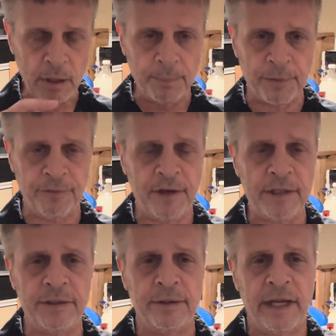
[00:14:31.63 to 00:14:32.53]

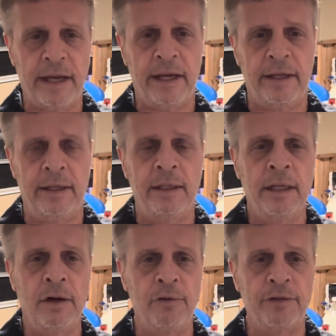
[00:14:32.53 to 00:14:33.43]
Professor Gang
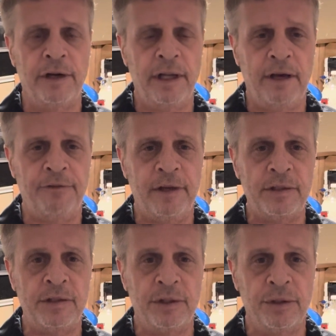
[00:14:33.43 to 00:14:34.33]
over at
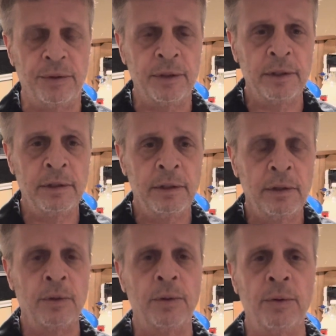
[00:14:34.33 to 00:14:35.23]
FSU,
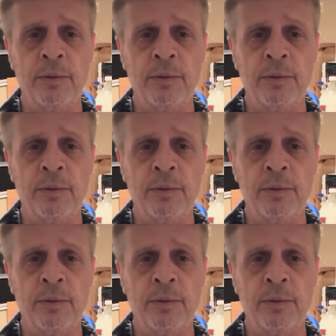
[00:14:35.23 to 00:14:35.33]
who